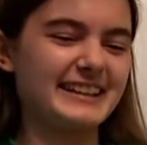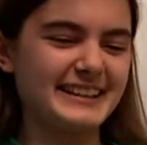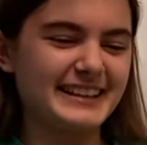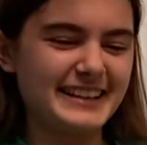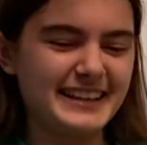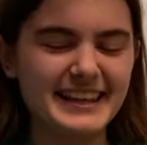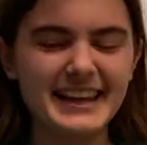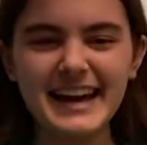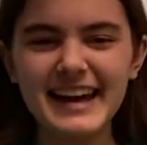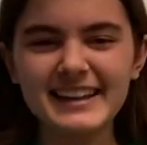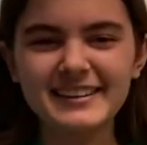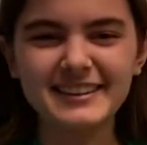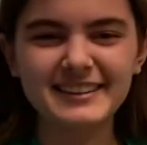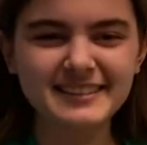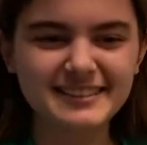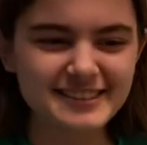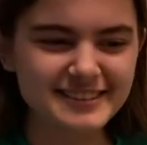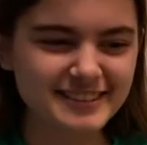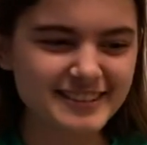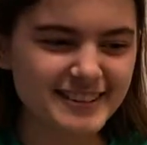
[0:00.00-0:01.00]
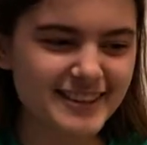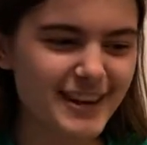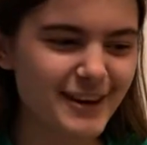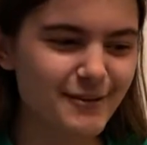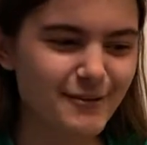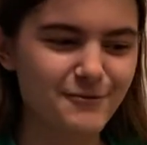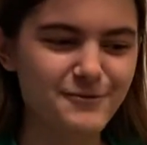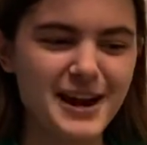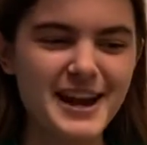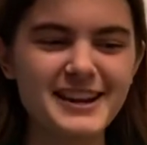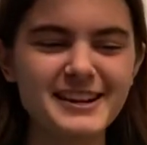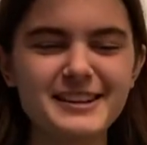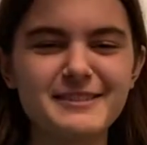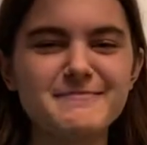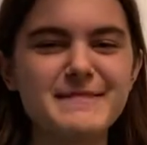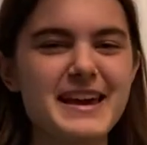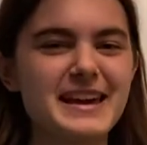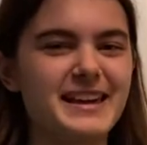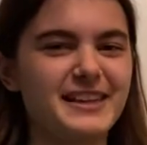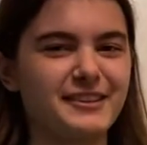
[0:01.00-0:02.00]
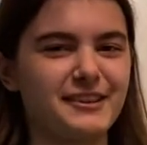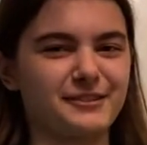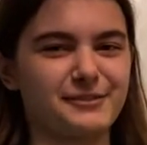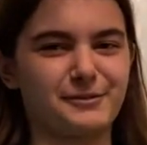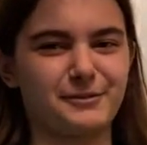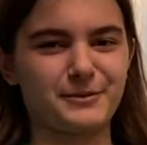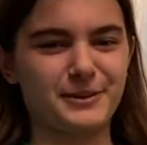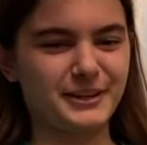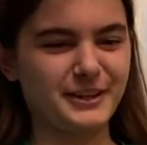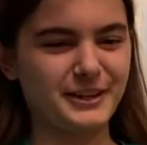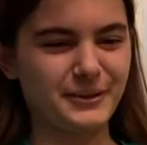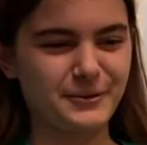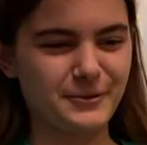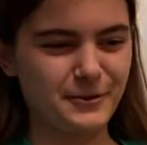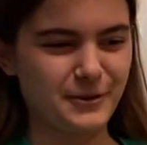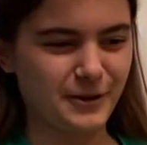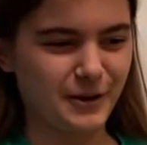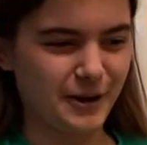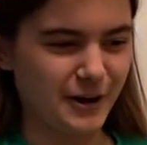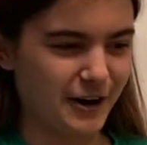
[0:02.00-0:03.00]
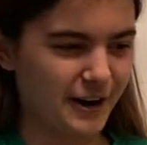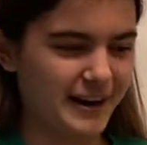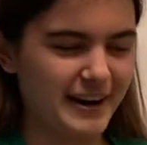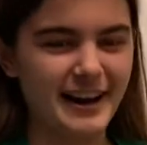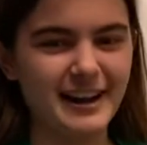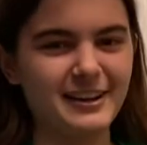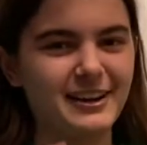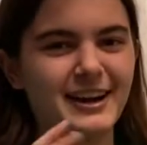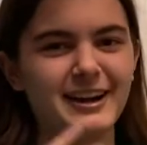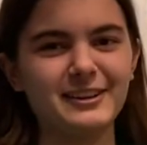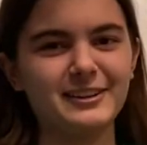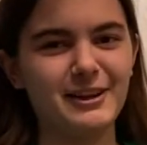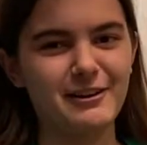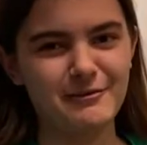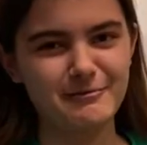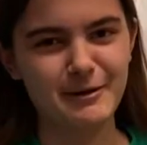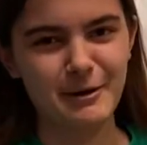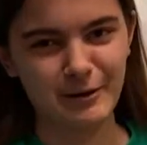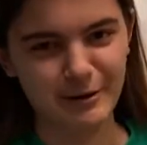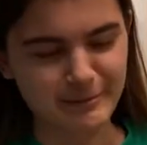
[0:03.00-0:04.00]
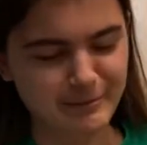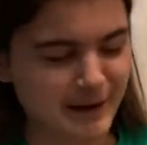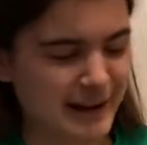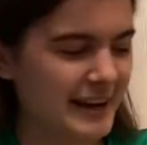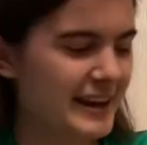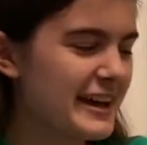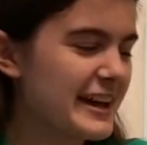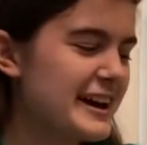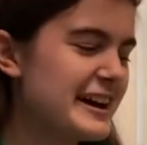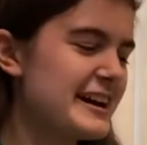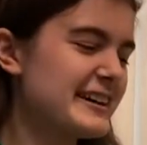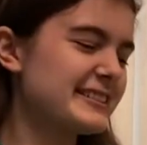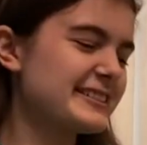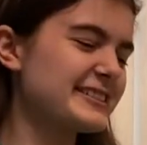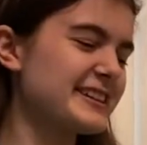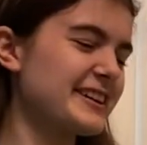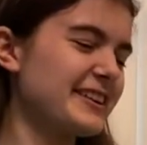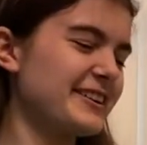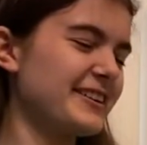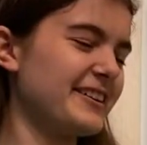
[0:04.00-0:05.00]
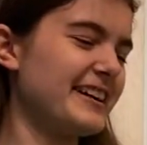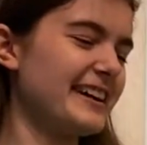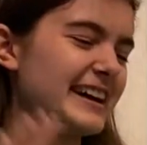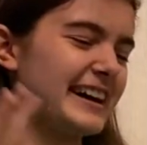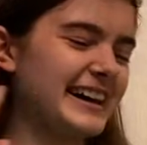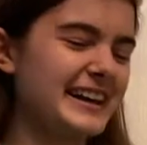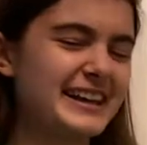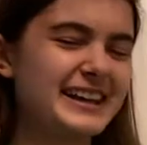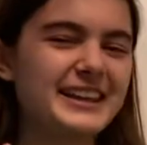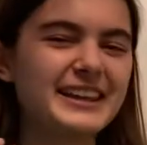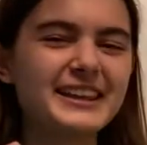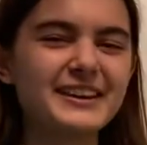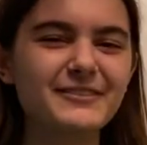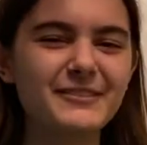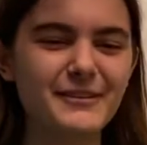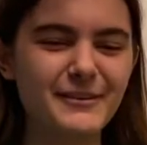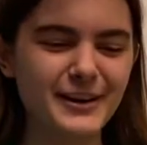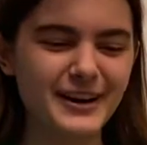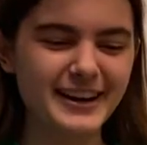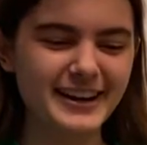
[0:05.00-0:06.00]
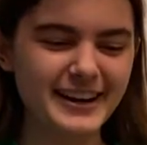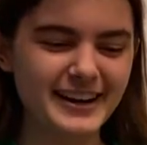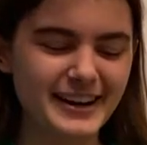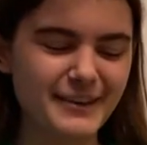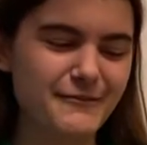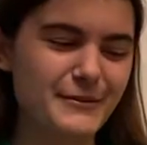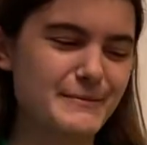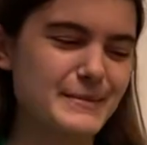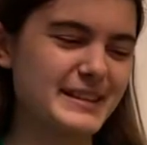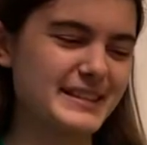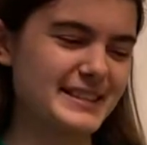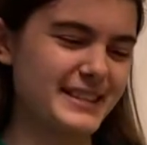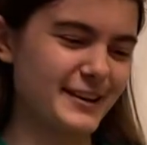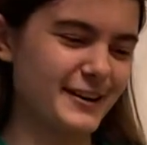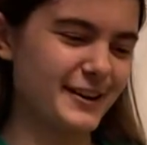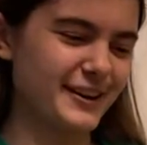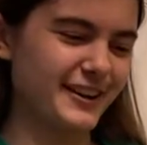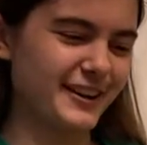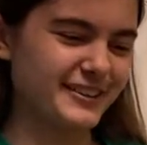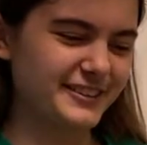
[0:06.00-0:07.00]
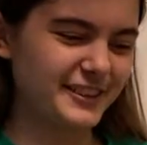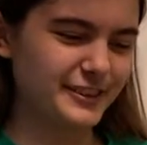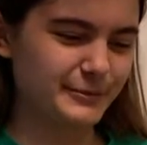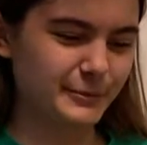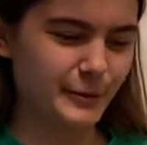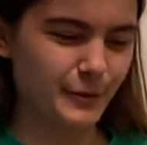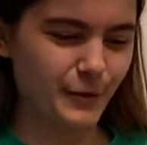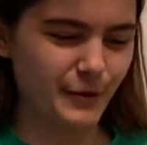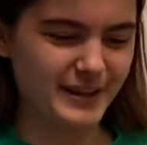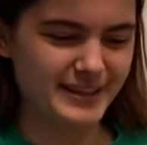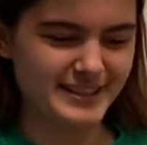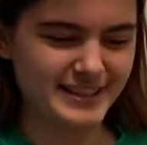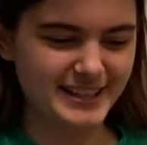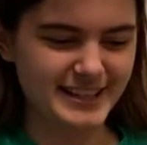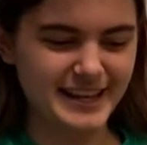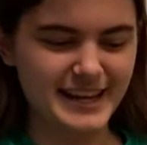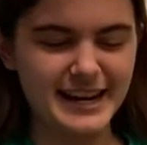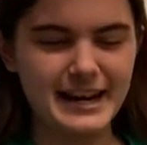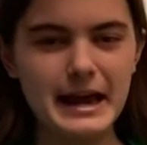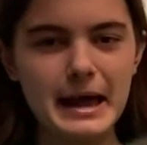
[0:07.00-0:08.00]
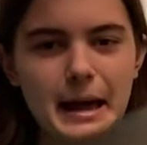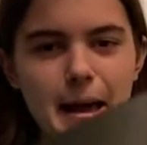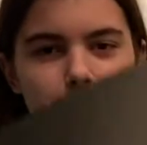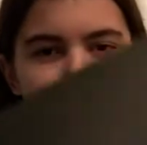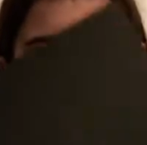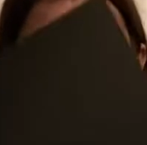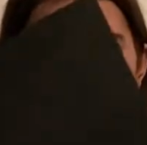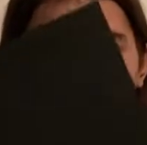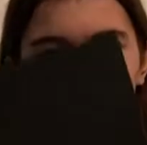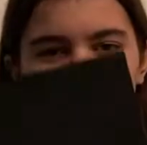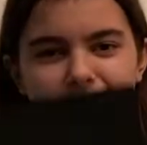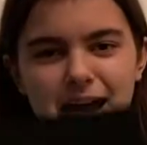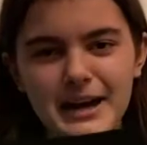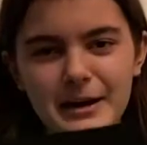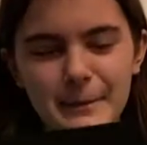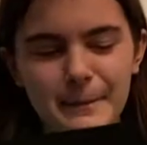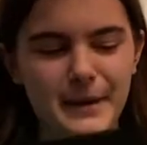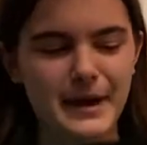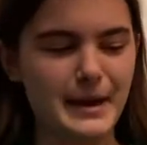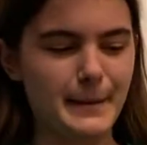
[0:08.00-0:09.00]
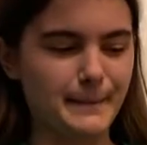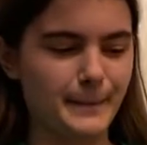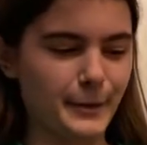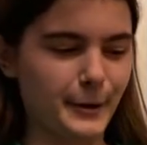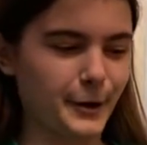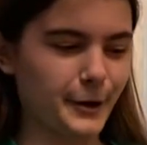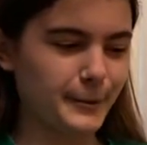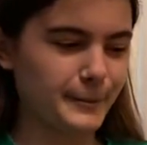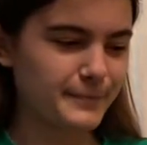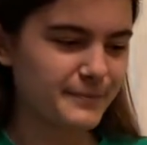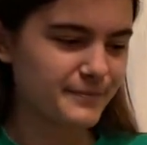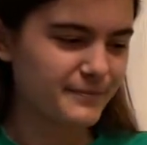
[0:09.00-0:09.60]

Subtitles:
yeah, let's just get right into making this really cool card. I love Pokemon. So, what we're going to need for materials is we're going to need black paper.